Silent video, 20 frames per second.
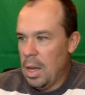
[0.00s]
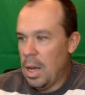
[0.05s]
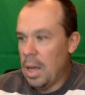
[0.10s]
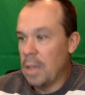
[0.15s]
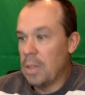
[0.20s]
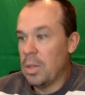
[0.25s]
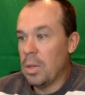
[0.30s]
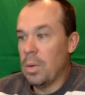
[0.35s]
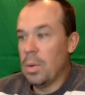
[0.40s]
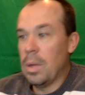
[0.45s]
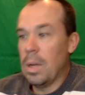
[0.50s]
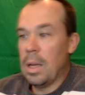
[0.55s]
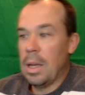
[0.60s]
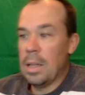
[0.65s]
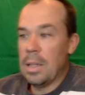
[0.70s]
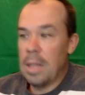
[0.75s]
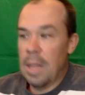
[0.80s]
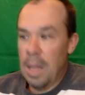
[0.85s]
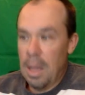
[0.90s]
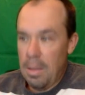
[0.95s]
So I
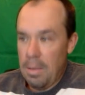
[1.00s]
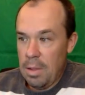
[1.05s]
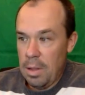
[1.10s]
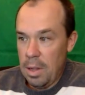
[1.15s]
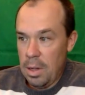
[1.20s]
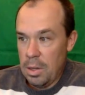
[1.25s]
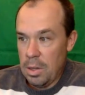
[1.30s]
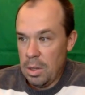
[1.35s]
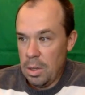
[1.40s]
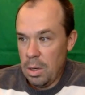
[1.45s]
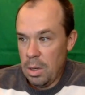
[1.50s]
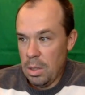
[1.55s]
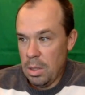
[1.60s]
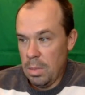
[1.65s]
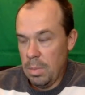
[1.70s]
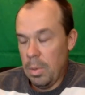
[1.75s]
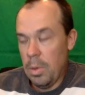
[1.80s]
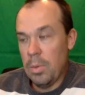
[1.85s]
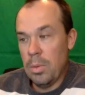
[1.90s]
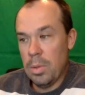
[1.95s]
guess the Avalanche are
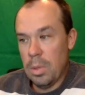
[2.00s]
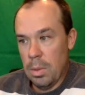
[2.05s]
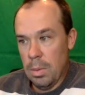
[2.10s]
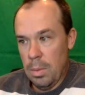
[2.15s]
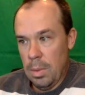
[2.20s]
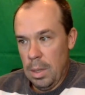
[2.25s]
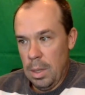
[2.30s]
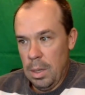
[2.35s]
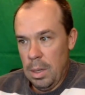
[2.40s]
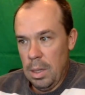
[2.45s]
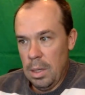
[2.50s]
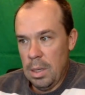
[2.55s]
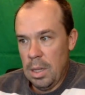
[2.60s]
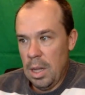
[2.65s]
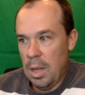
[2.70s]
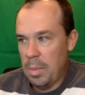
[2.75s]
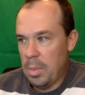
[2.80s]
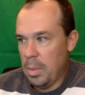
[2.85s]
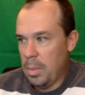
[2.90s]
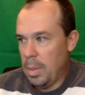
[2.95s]
supposed to win, and
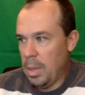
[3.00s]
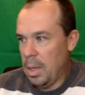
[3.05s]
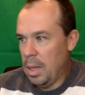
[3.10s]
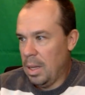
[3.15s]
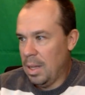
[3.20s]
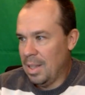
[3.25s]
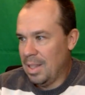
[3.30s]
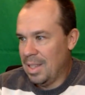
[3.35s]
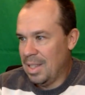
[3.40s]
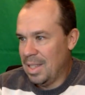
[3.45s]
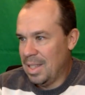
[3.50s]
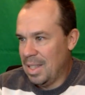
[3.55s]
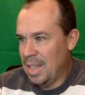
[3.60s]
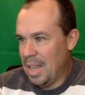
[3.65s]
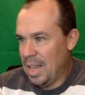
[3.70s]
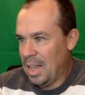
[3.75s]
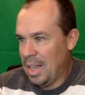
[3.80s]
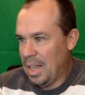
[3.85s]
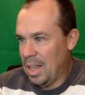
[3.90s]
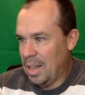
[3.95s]
Tampa Bay is
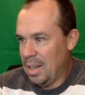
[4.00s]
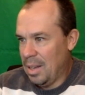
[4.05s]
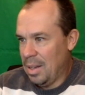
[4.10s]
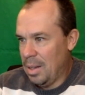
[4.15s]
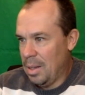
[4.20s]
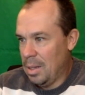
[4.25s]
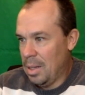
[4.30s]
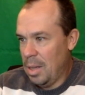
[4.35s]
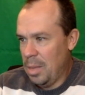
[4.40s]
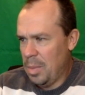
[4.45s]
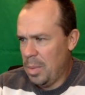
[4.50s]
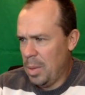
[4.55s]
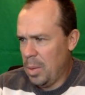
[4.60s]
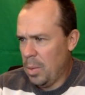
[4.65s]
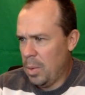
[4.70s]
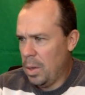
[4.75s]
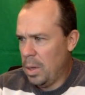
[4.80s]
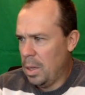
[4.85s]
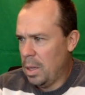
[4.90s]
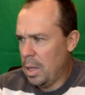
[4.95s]
second. And Tampa Bay
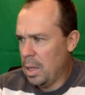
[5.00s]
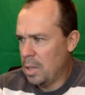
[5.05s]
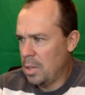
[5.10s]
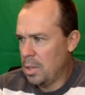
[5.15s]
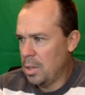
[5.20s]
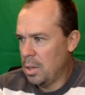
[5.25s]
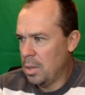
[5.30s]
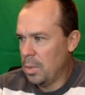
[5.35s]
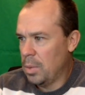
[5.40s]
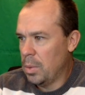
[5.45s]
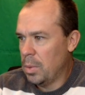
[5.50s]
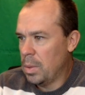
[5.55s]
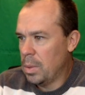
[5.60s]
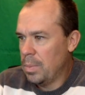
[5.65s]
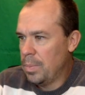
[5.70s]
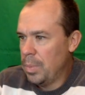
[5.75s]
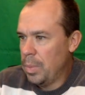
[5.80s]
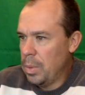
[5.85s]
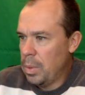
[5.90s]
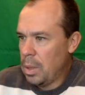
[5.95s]
won it last year. I wonder what
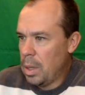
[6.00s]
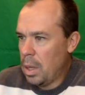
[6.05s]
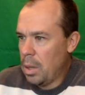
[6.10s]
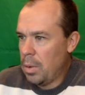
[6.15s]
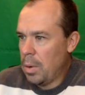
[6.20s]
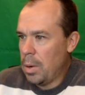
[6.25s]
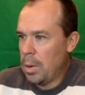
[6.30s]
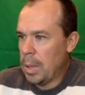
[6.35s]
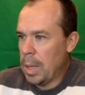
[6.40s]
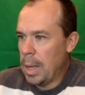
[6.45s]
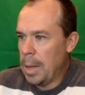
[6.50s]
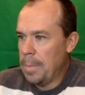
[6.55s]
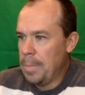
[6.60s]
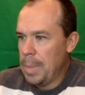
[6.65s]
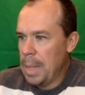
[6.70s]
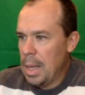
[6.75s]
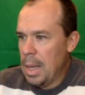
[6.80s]
Colorado got.